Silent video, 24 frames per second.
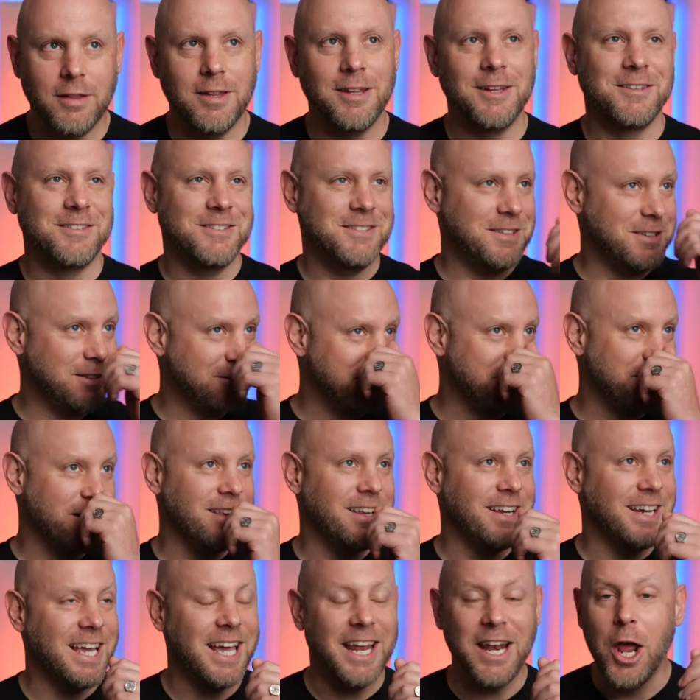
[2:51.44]
let's try that
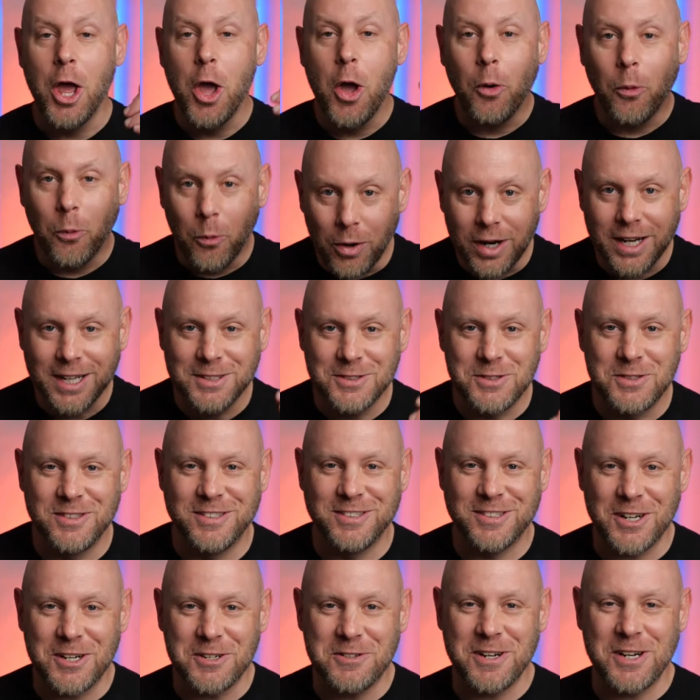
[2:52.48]
again. What is
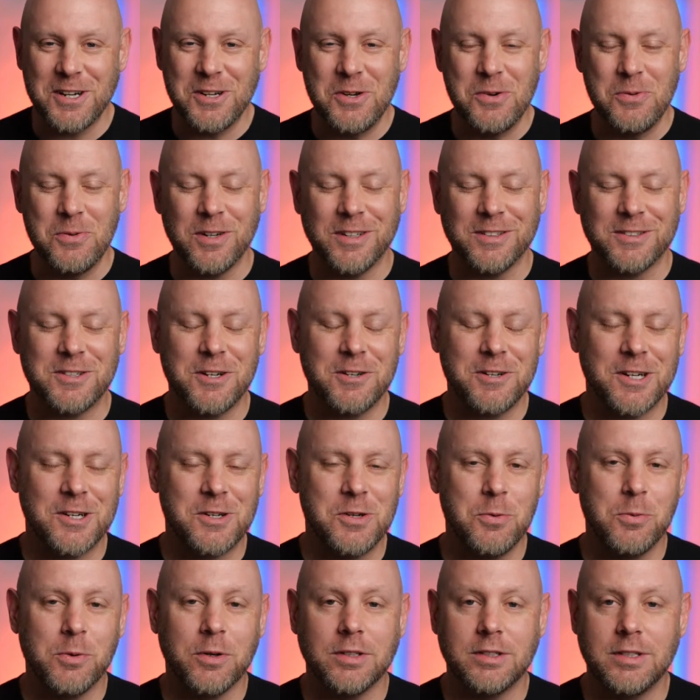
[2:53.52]
Star Trek New Worlds? Star Trek
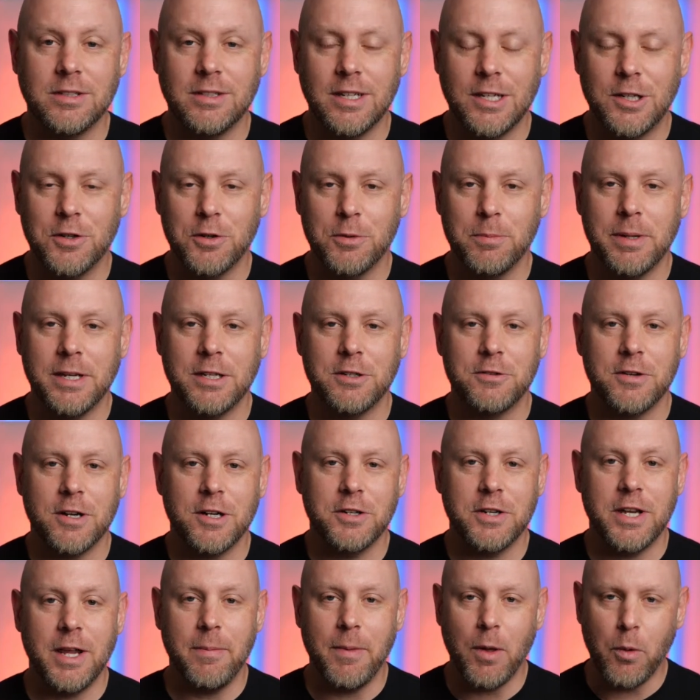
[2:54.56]
New Worlds is a turn-based
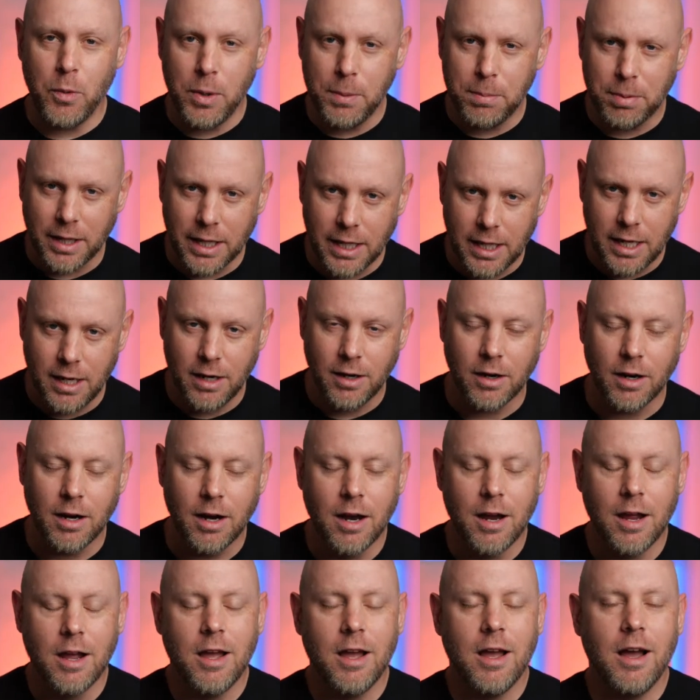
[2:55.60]
strategy game that we play here
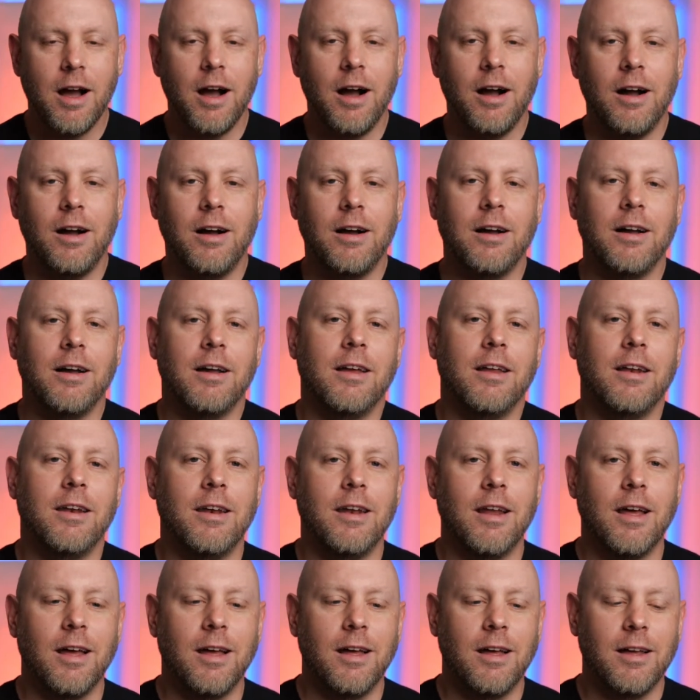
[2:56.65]
on
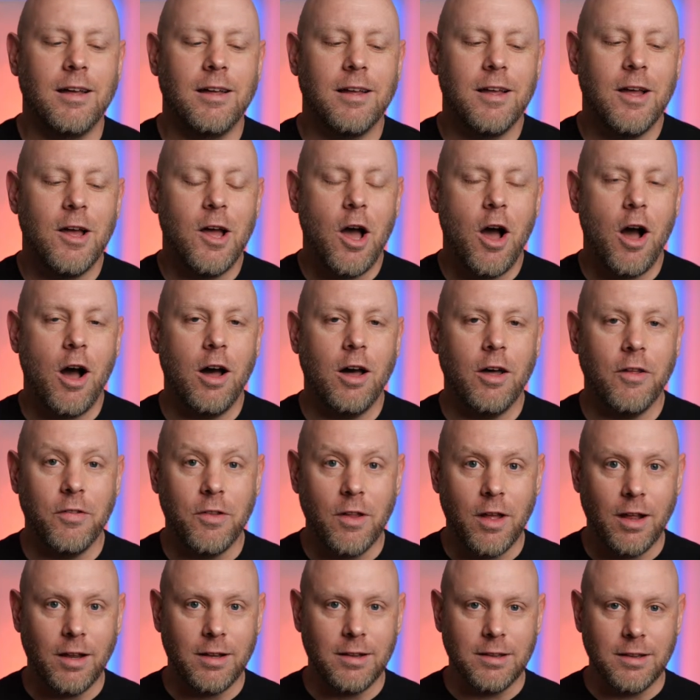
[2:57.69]

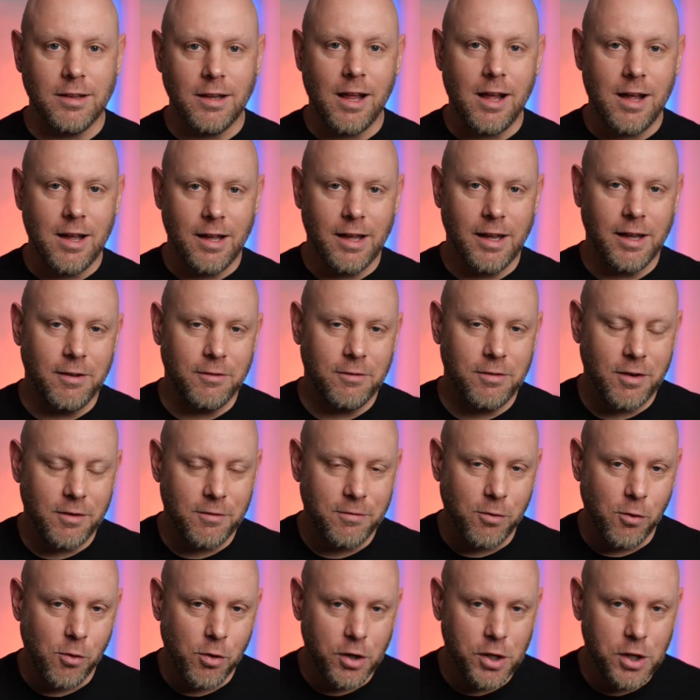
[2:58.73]
live
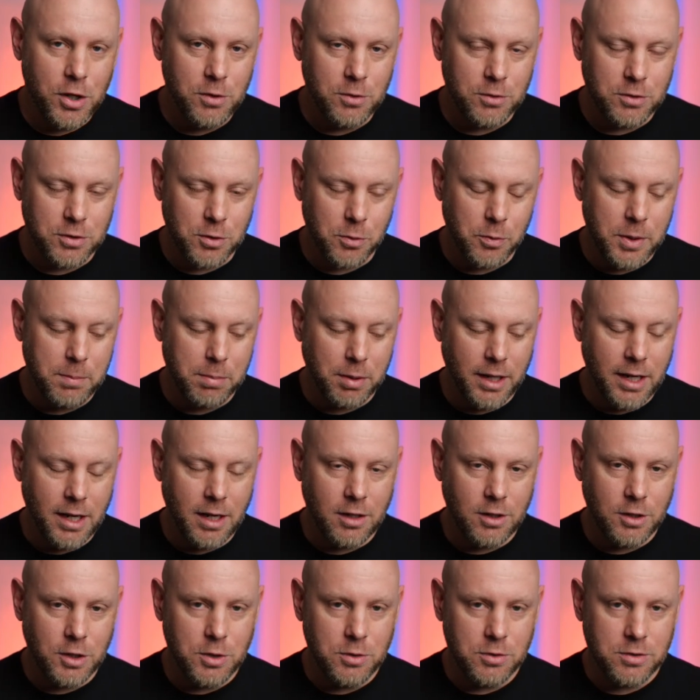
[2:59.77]
for you. So we play it
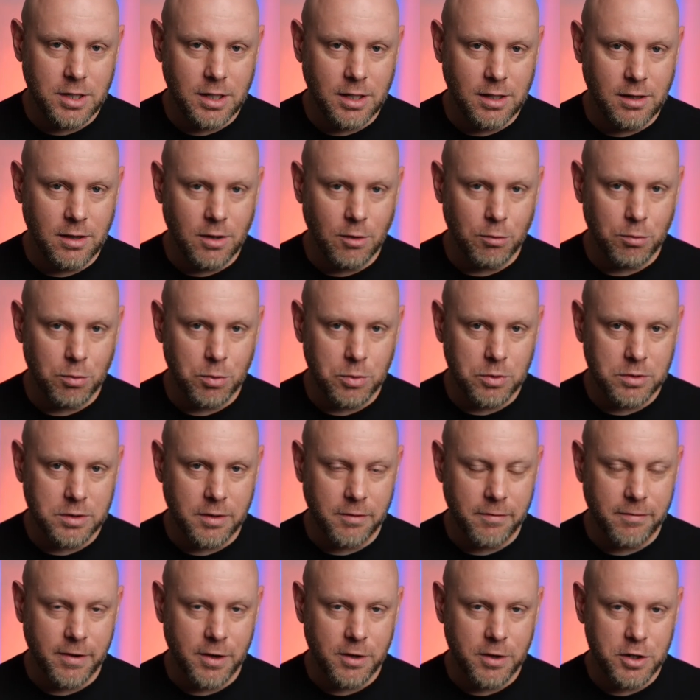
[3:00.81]
using the rules of
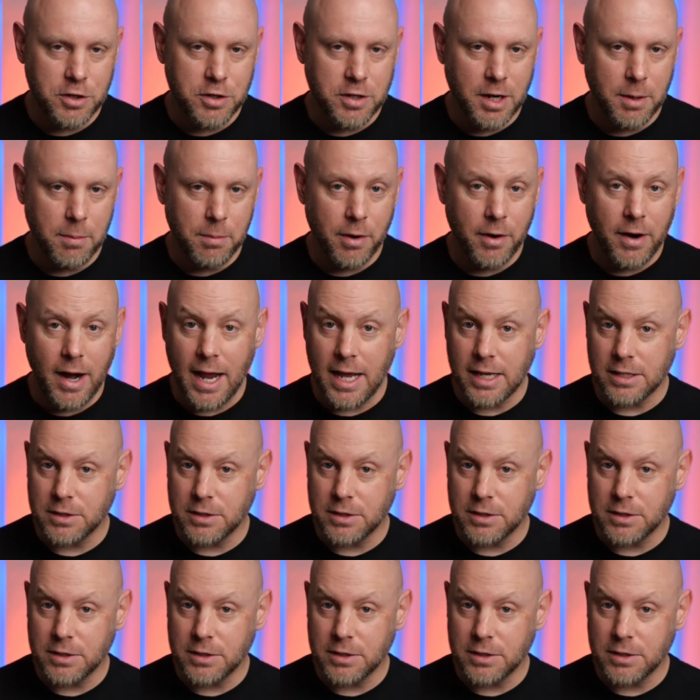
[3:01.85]
the Federation Empire as